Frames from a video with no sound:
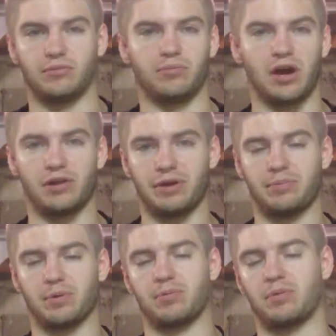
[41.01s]
body
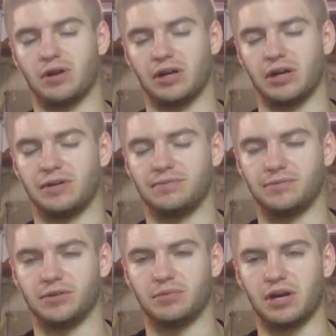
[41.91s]
weight
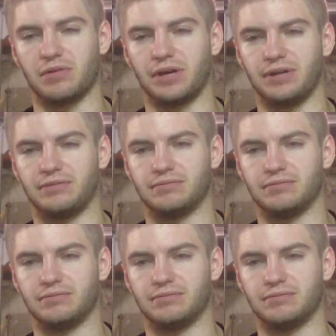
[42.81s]
your body weight